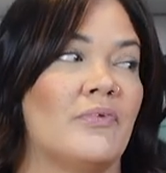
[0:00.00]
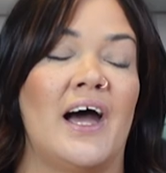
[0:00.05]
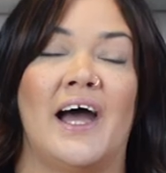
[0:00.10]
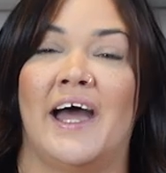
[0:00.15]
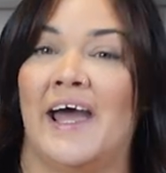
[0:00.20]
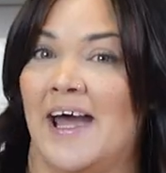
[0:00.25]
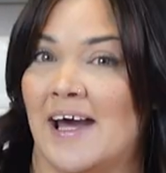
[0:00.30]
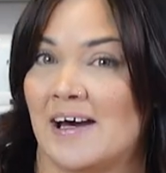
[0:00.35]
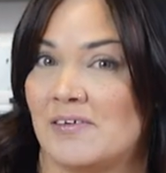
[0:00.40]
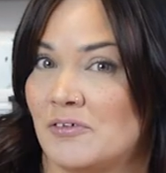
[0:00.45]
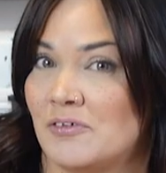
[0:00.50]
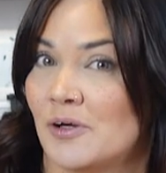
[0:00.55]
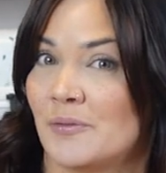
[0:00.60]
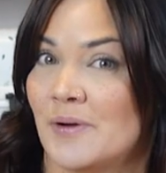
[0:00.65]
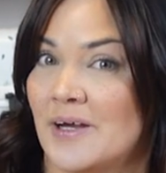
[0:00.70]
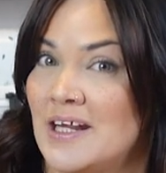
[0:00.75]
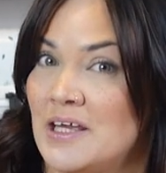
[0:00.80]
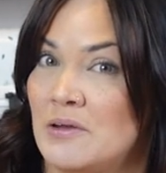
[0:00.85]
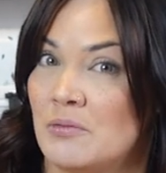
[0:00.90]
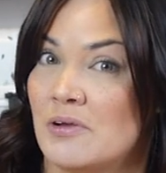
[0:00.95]
I have
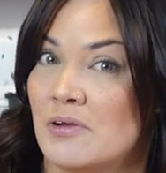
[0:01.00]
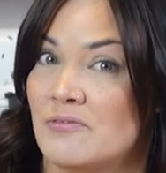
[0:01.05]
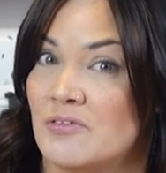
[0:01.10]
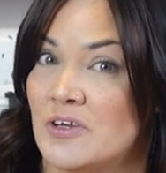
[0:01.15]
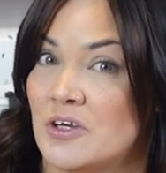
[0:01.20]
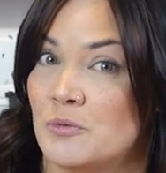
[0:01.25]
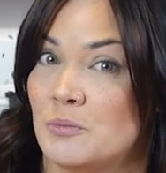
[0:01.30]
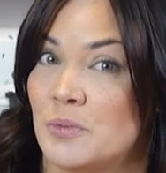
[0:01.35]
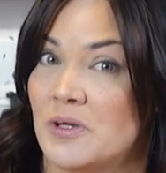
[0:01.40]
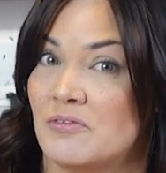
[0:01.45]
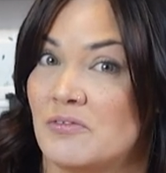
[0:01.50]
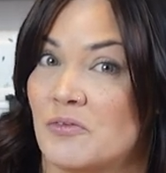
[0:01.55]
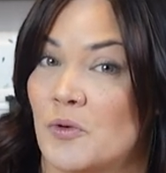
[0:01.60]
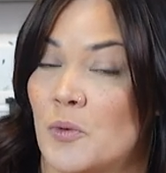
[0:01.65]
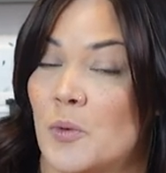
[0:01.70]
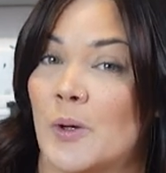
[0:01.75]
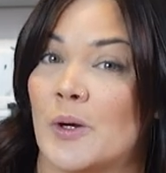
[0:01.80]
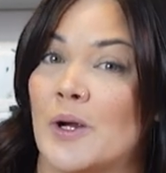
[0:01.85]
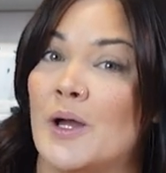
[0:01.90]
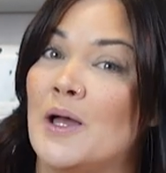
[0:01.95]
already reviewed
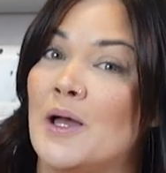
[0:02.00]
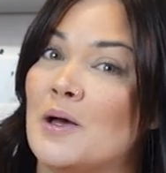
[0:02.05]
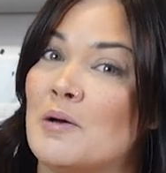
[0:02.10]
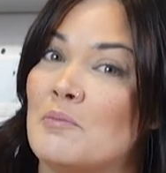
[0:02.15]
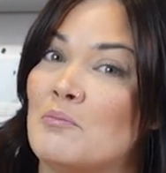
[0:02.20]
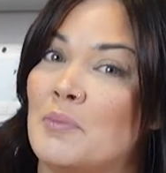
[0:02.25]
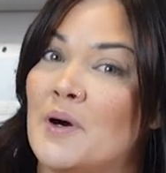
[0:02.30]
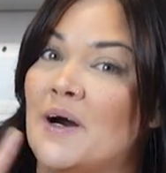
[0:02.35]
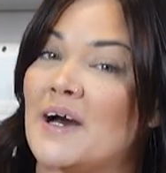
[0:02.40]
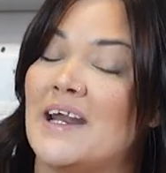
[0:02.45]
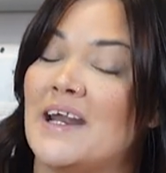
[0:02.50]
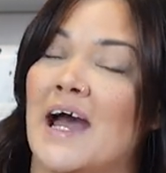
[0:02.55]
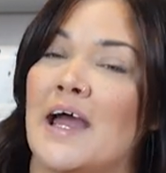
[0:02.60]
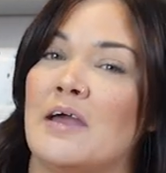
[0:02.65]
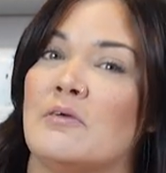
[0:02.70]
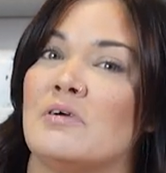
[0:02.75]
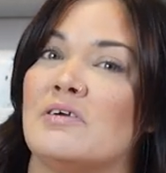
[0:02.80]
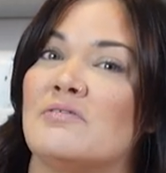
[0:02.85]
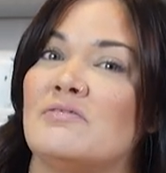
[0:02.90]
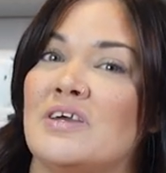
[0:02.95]
before, but I
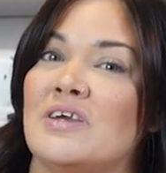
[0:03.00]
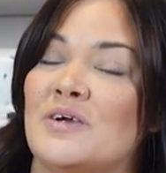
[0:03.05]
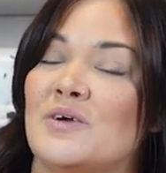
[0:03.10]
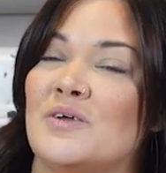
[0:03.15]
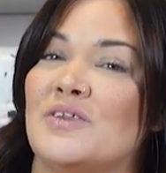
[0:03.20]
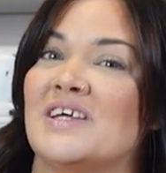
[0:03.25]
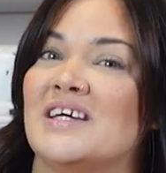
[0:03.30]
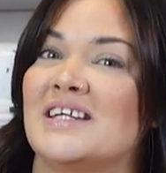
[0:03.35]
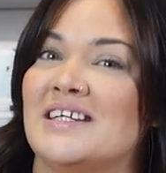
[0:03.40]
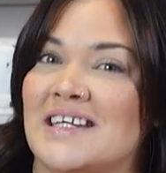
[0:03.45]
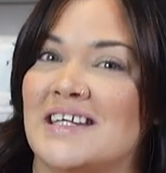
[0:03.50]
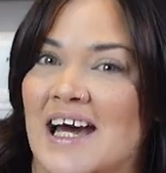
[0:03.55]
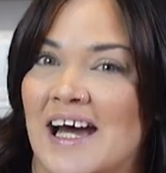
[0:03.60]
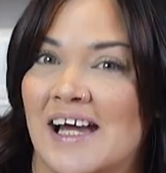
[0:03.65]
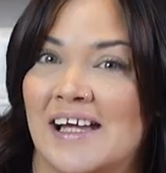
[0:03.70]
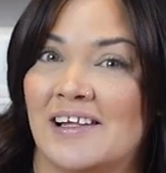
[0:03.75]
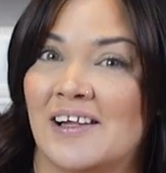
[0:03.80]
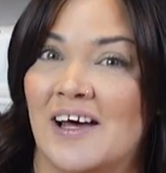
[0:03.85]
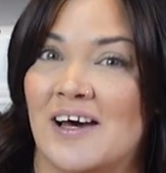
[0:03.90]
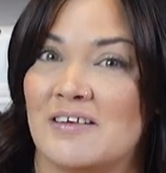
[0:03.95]
reviewed the
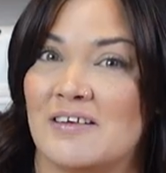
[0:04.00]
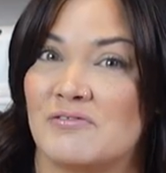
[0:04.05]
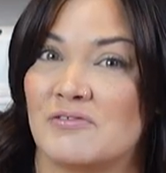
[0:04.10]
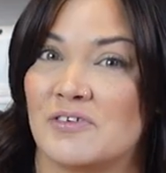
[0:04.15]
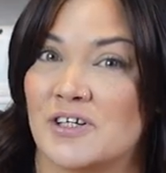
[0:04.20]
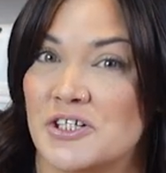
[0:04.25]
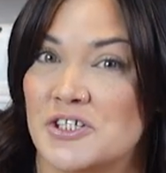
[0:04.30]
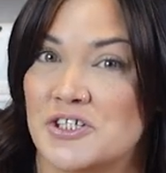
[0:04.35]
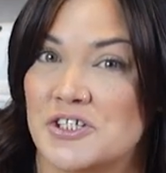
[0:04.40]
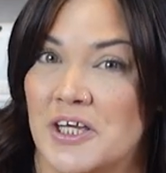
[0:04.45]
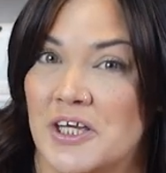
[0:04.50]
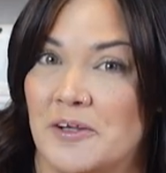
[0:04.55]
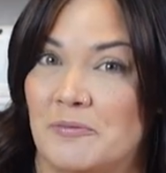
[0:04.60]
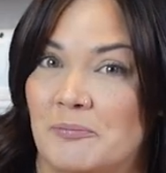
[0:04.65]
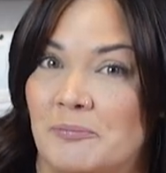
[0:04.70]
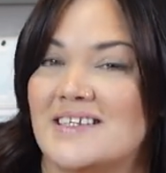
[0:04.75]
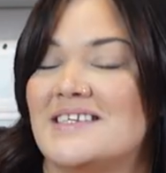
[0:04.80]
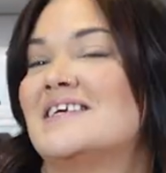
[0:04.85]
nylon version.